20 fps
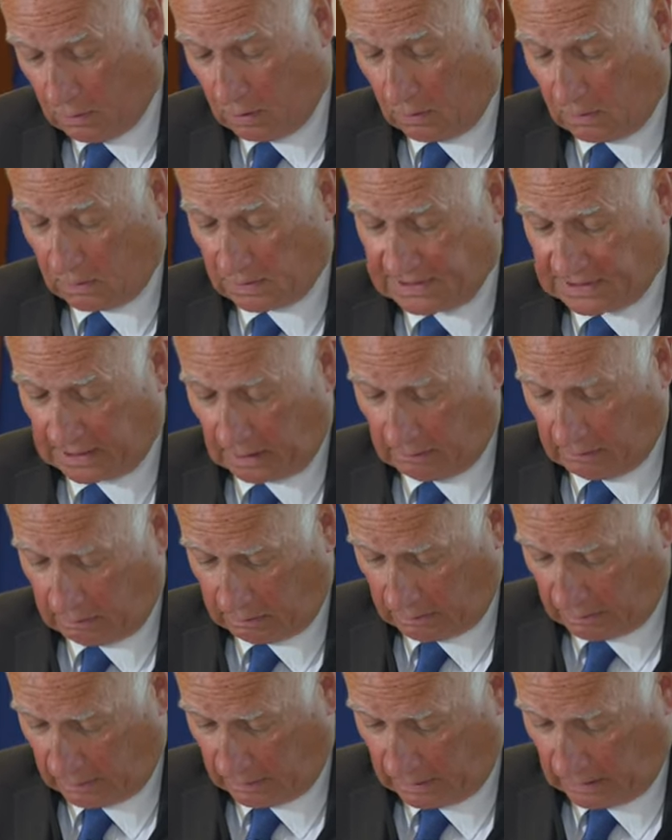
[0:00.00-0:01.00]
also
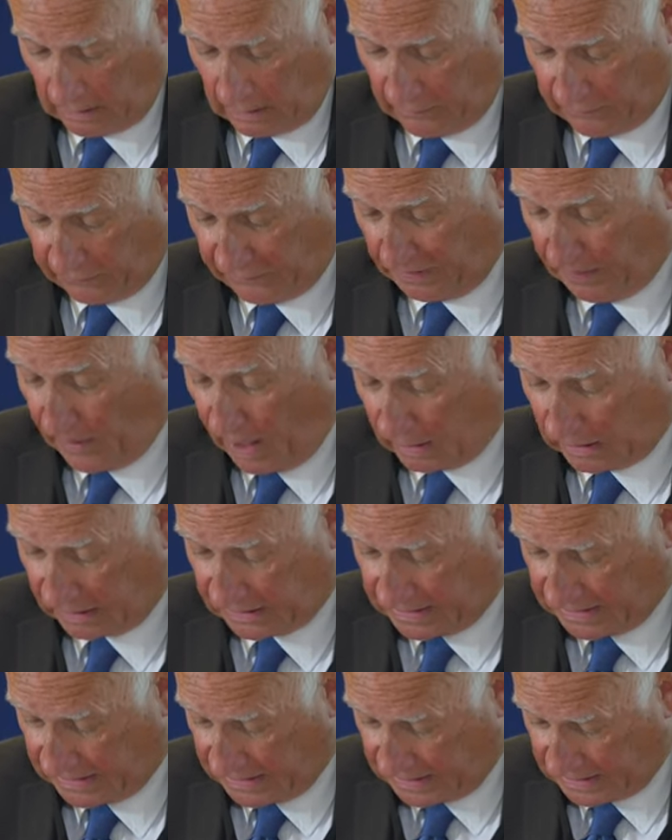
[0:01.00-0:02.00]
free
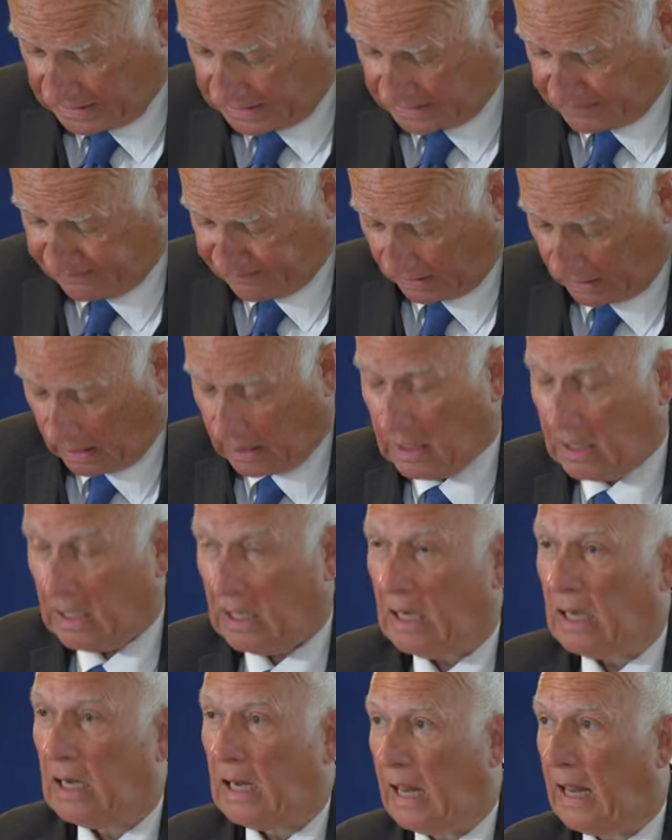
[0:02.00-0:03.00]
marketeers
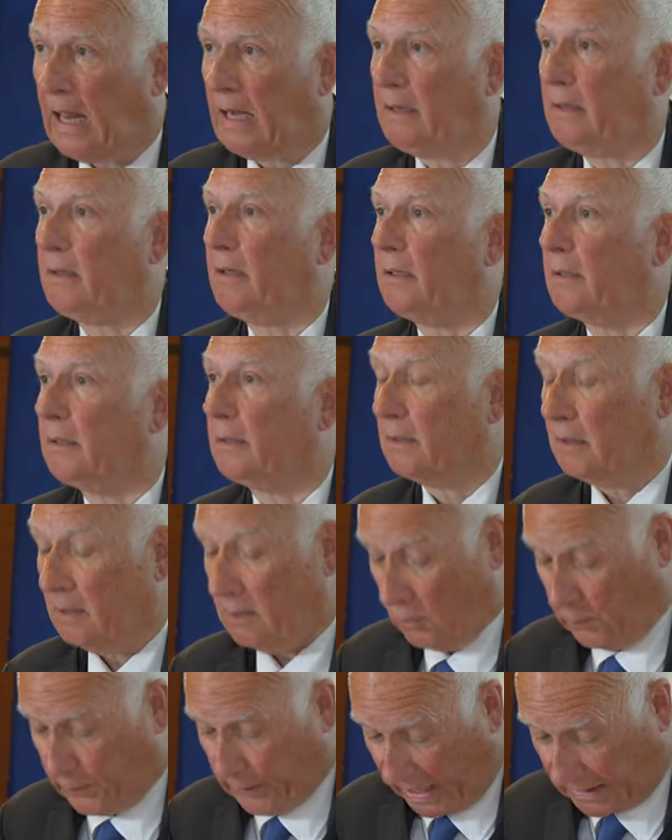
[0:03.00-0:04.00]
and
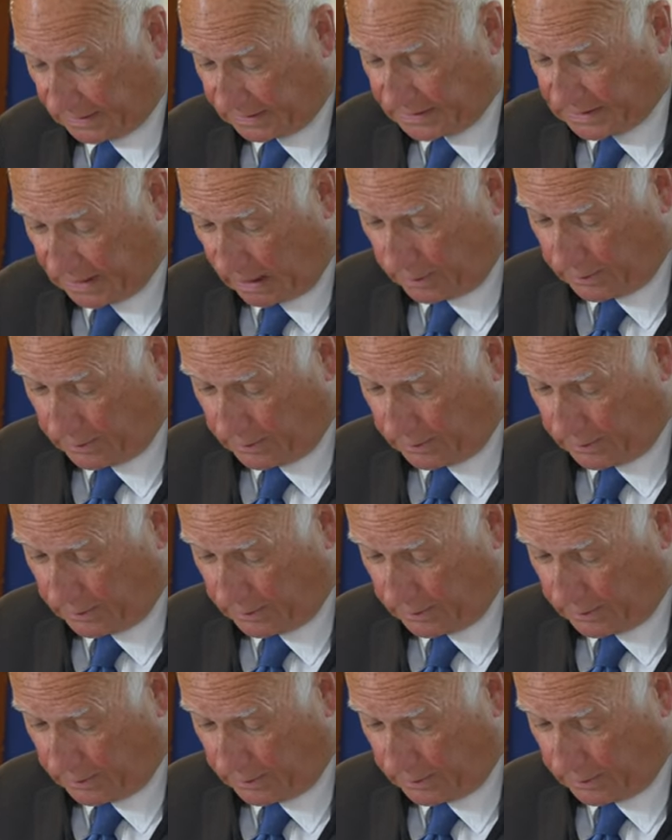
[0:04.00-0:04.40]
who practice our